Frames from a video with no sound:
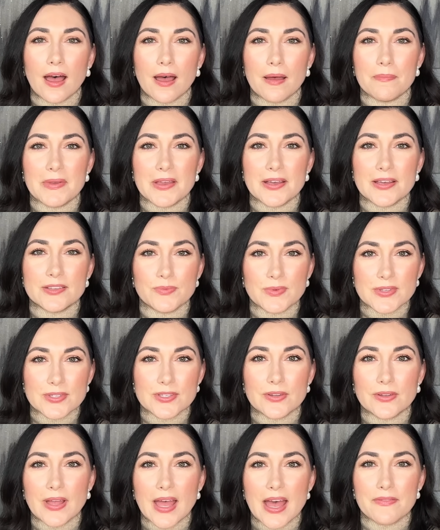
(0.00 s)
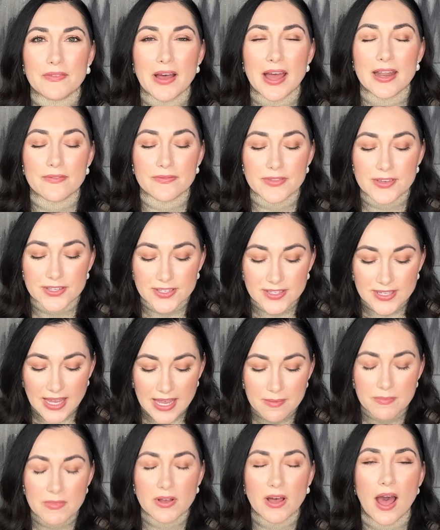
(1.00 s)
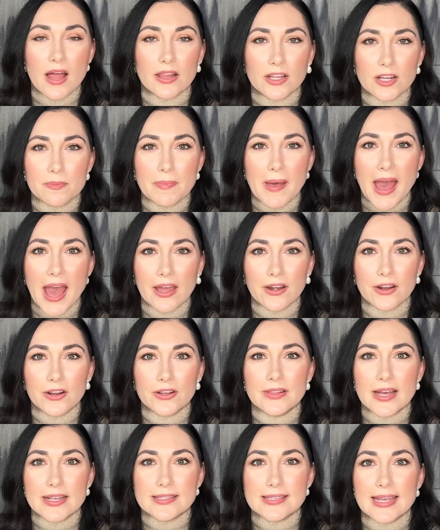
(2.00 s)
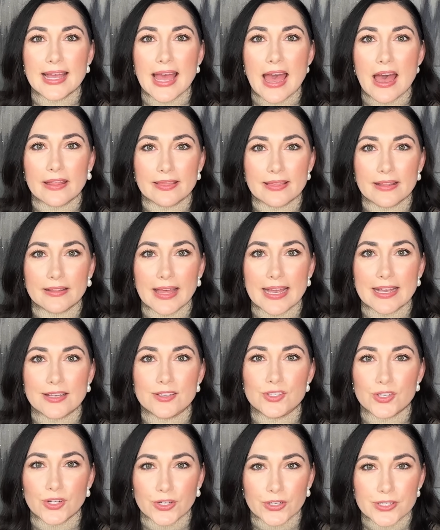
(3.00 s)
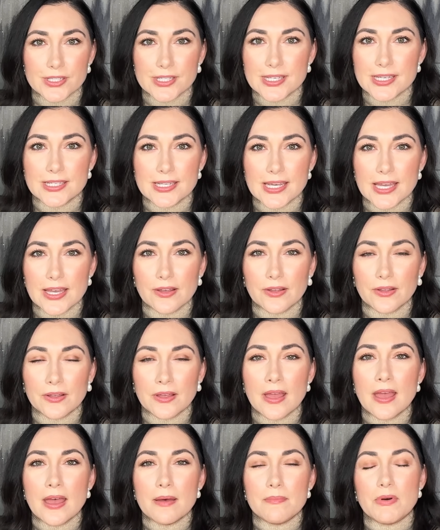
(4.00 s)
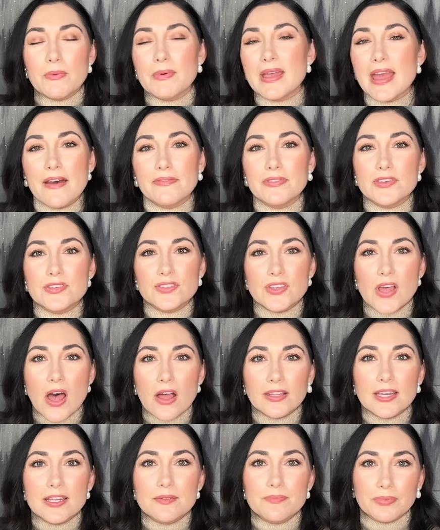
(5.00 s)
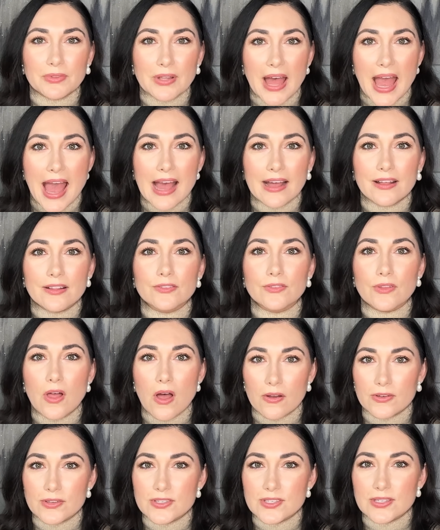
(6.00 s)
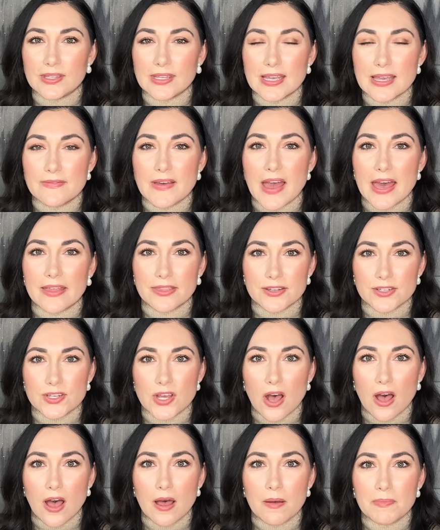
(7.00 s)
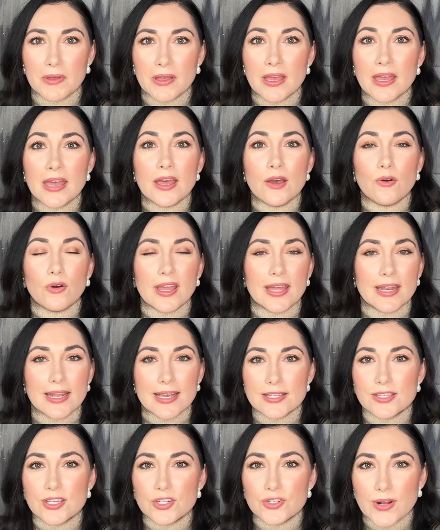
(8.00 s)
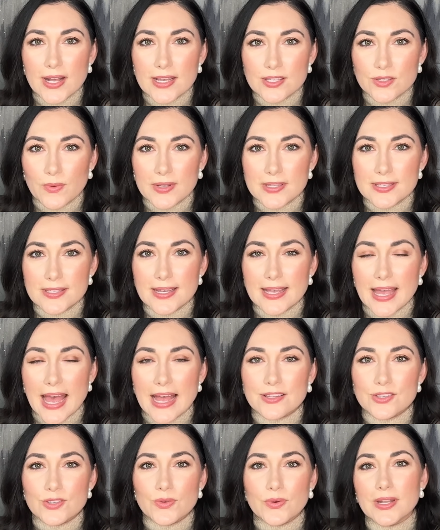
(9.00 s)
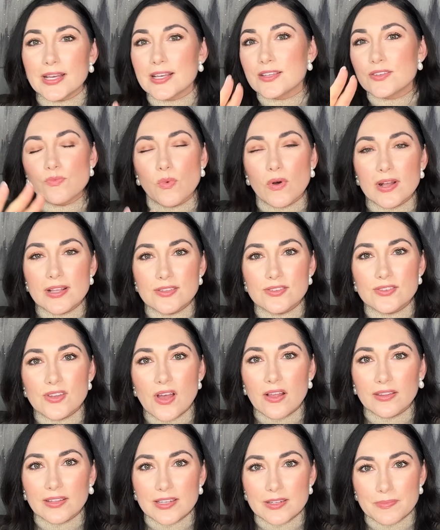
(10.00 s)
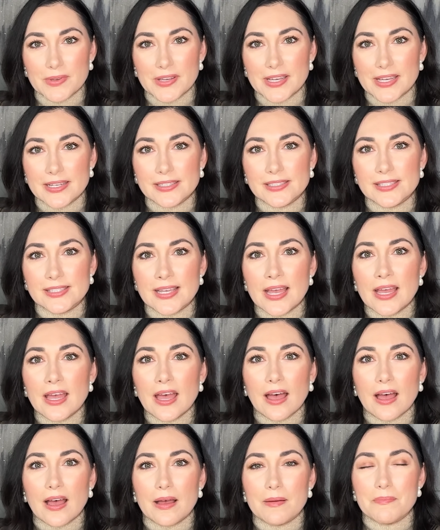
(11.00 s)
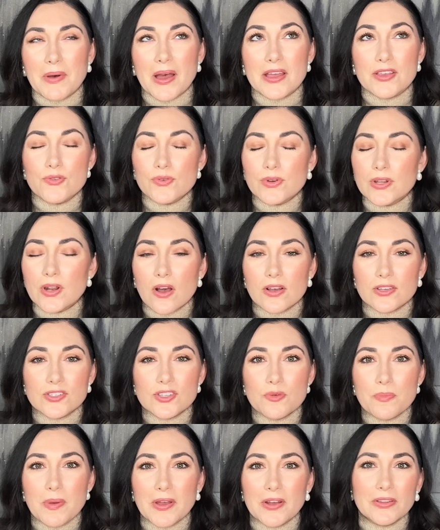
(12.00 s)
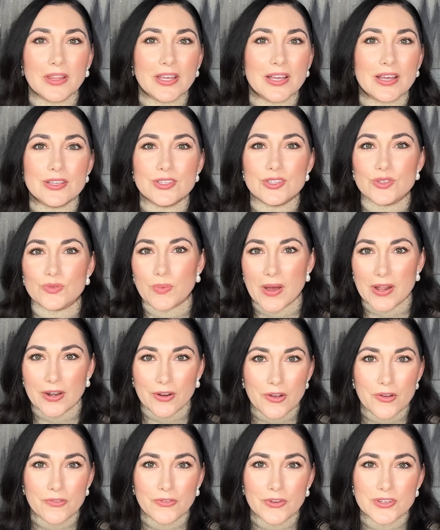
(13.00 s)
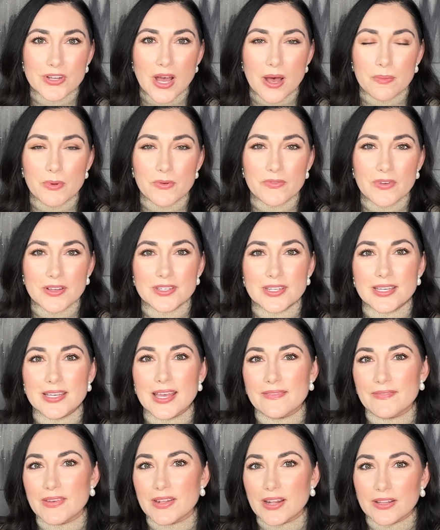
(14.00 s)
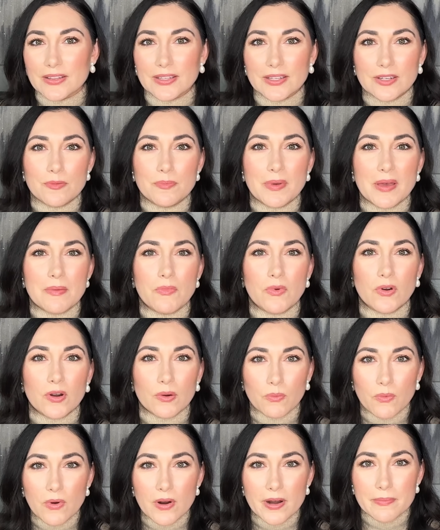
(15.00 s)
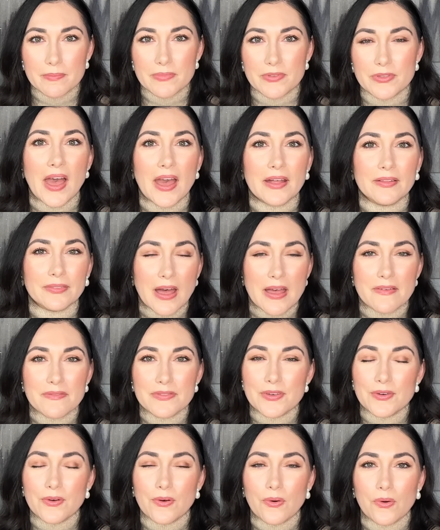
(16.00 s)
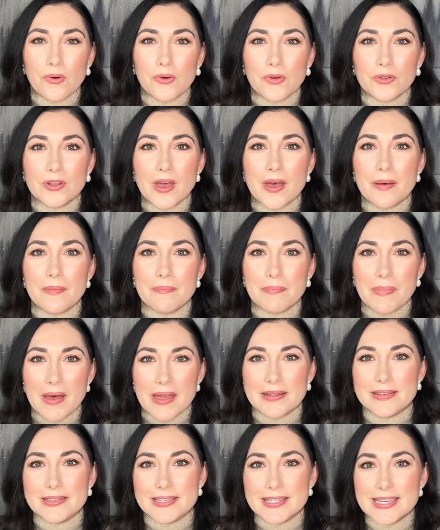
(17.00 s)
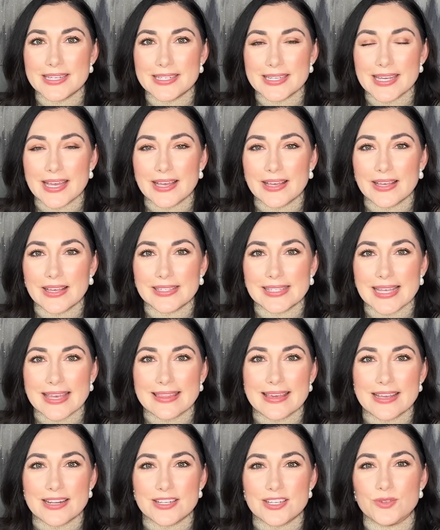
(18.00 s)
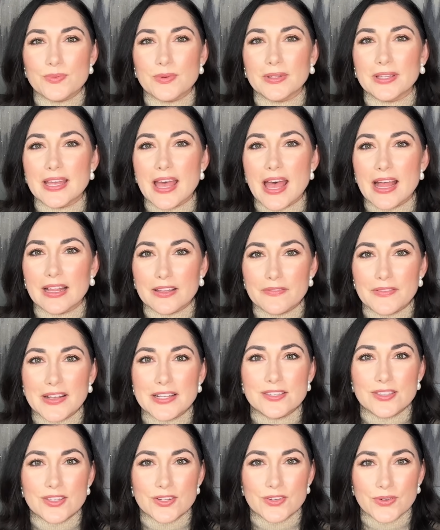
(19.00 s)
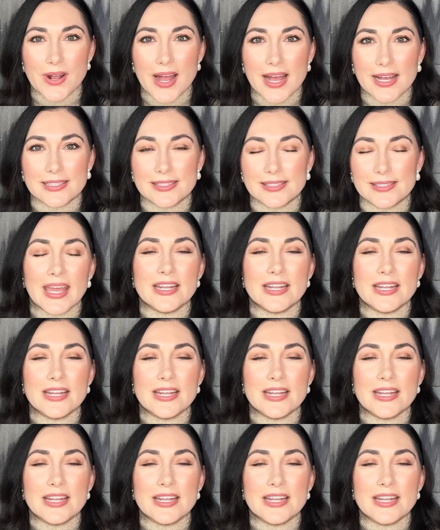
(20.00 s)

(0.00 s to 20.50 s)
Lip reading: because we still have kind of the same color pattern that's like at the like skirt detail, but we have the solid black long sleeve at the top. It is a dress once again, so it is one solid piece, but you could also pair like a sweater over top of it to give it a little bit more warmth. I love the gold button details. I think it just really elevates the dress. It